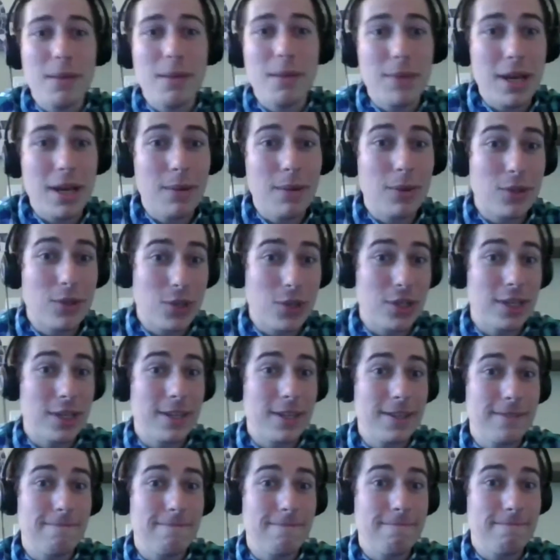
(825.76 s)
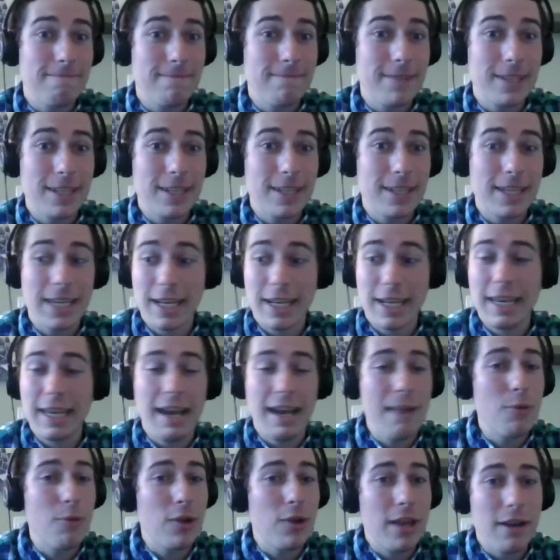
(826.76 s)
be able to get a
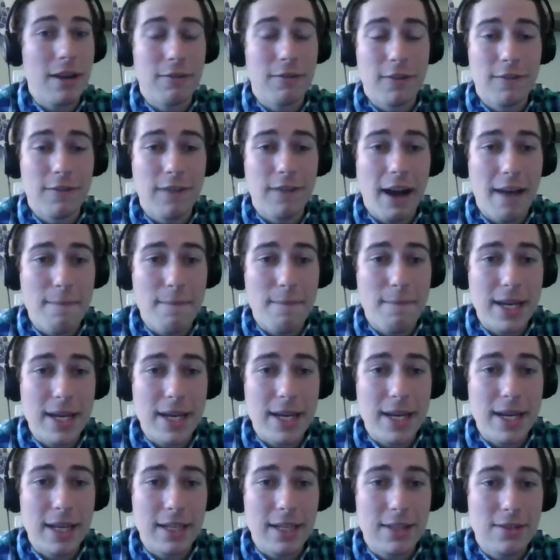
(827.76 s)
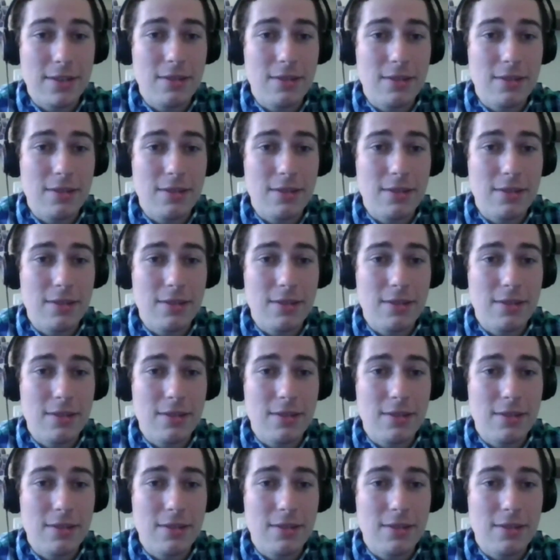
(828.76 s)
camera there for 5 minutes